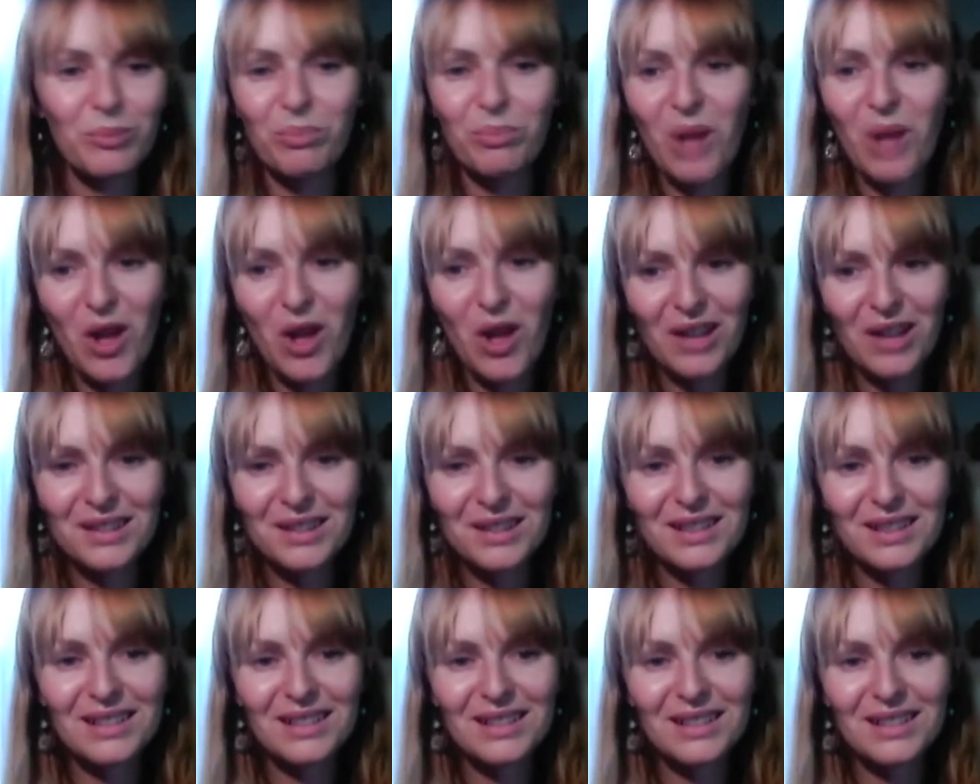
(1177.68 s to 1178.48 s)

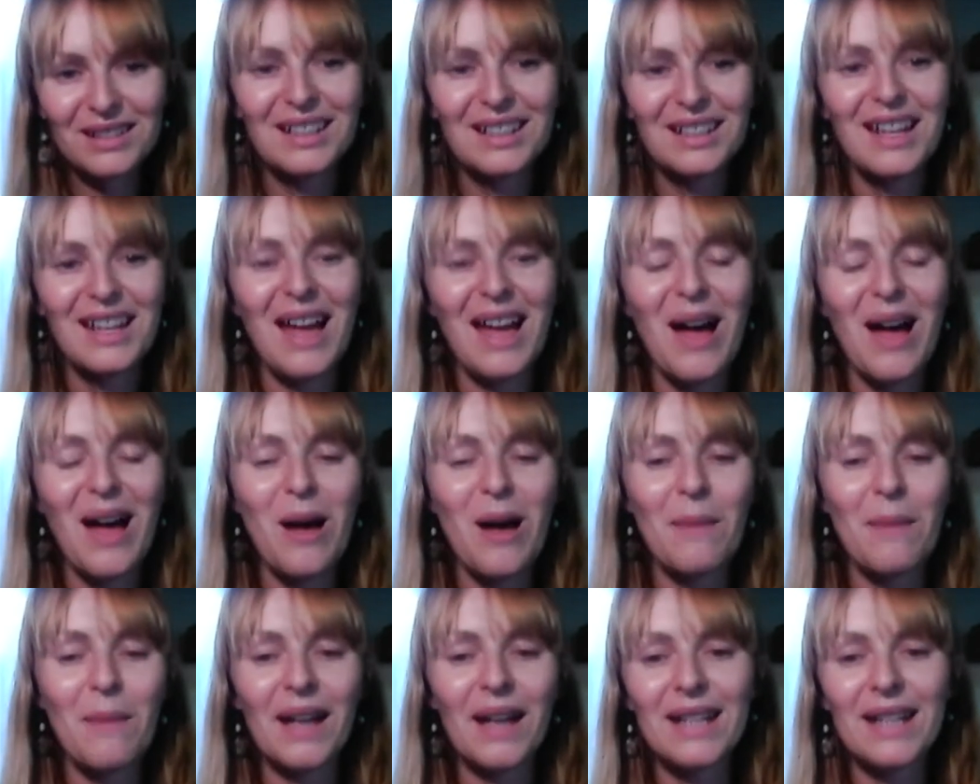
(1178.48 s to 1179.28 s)
person,
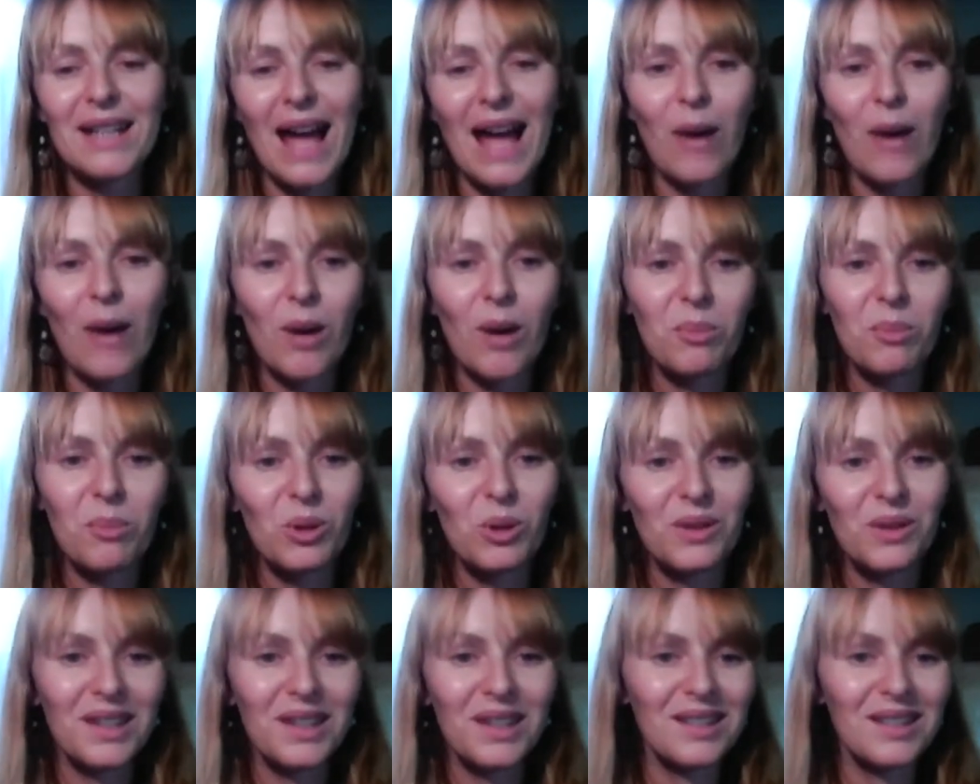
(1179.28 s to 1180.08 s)
and now I
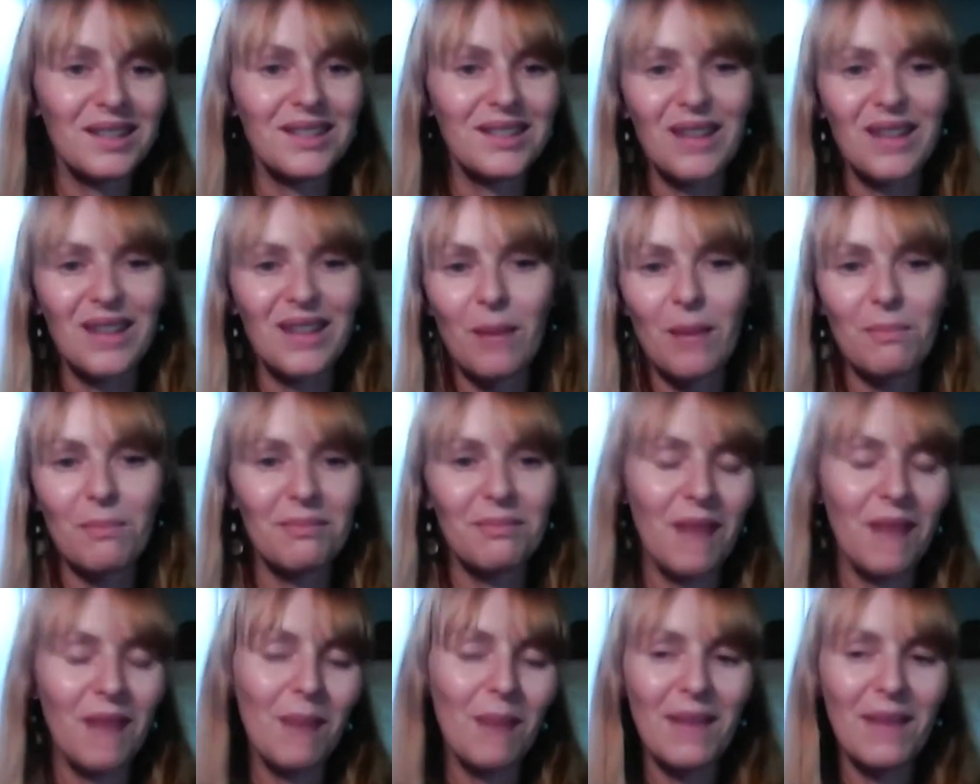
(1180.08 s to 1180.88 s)

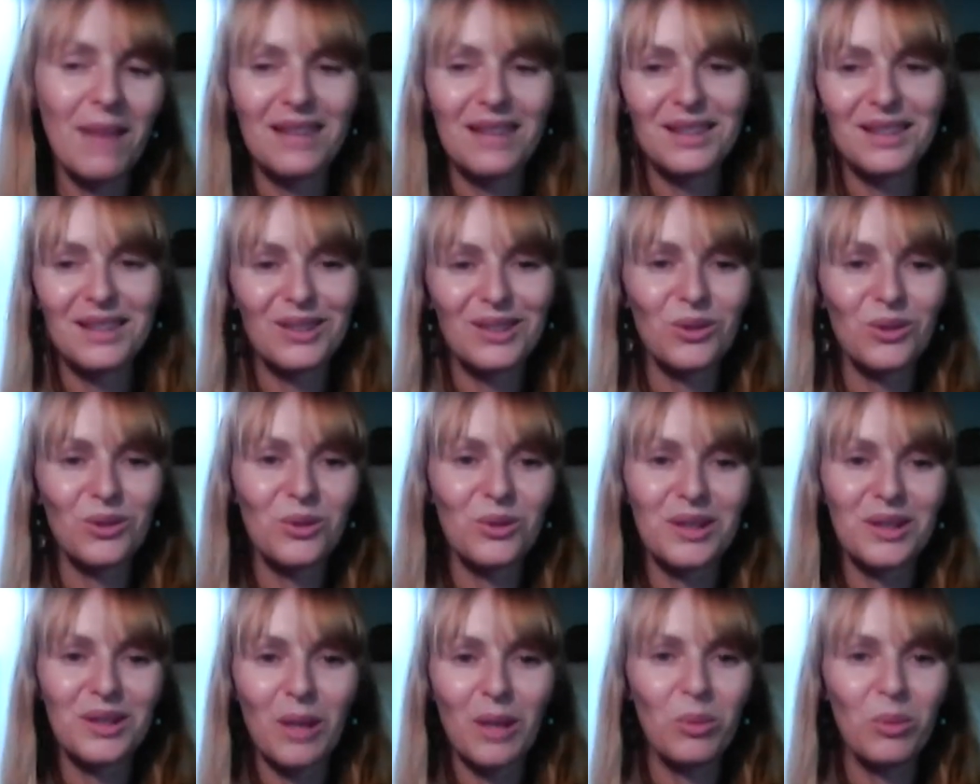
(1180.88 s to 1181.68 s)
made this
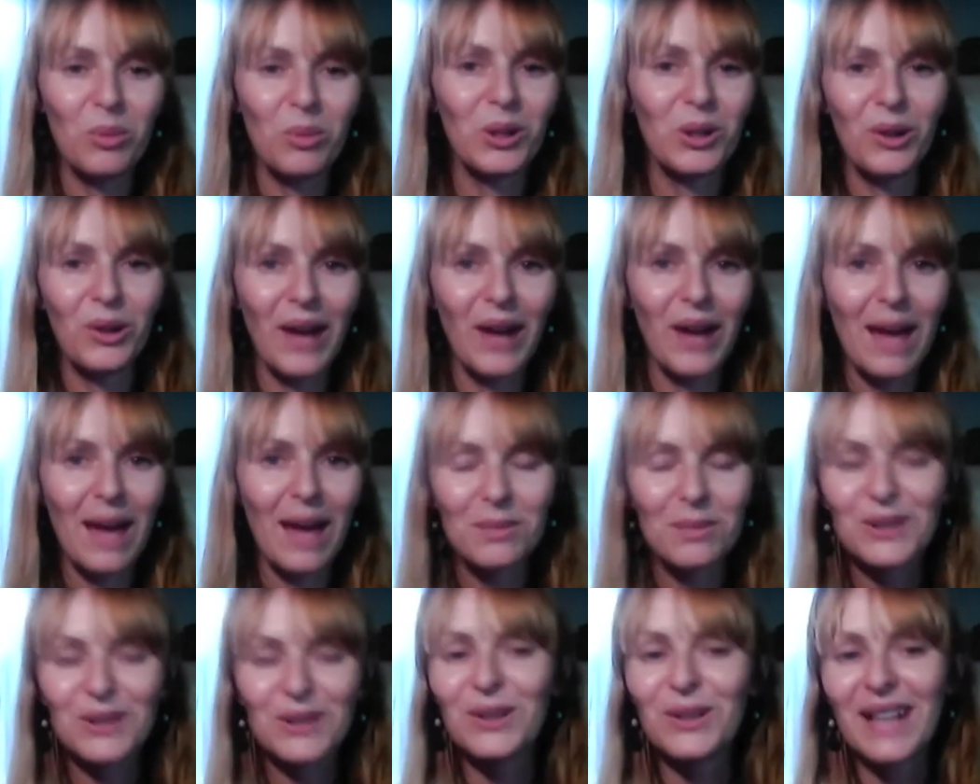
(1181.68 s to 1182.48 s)
sauce and I put it on
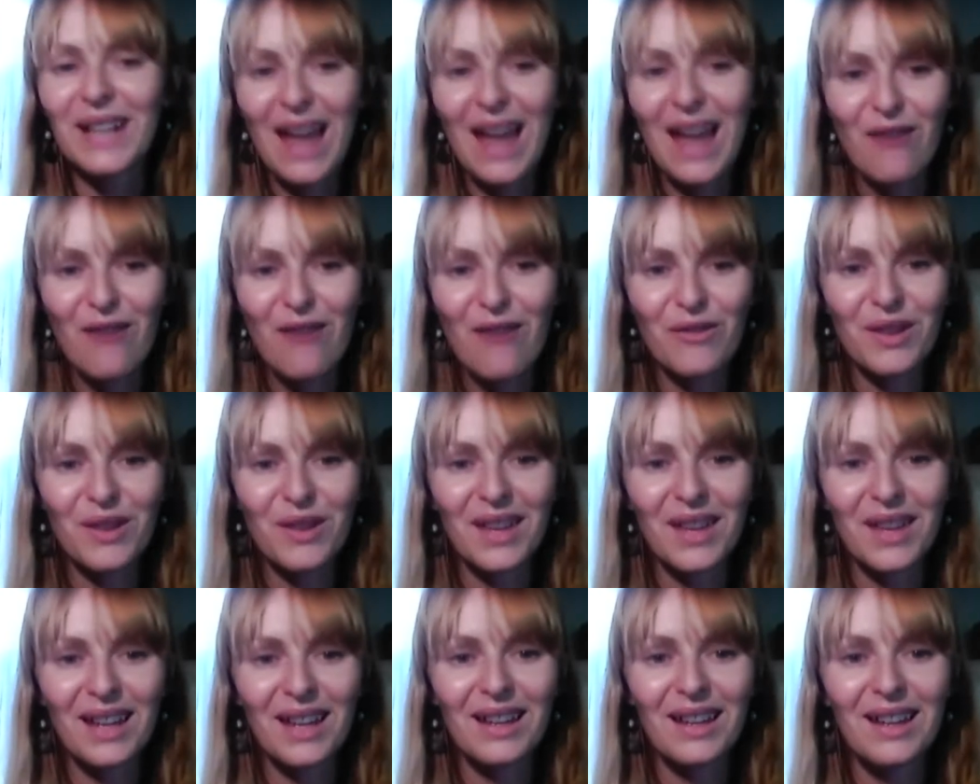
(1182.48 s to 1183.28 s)
absolutely
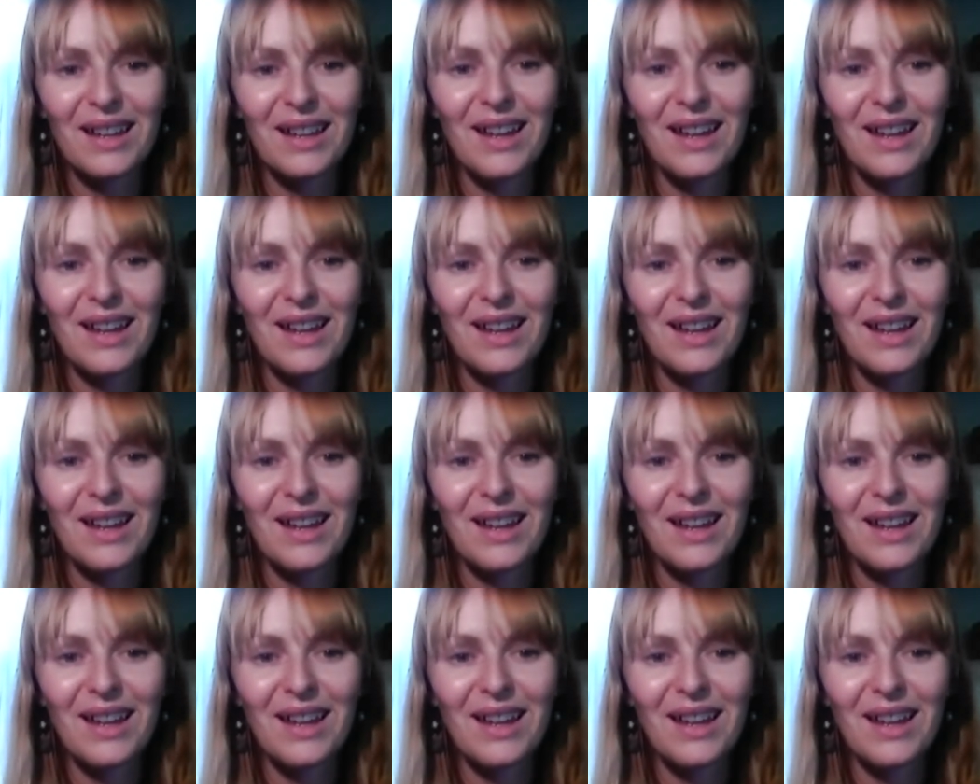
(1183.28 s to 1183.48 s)
everything.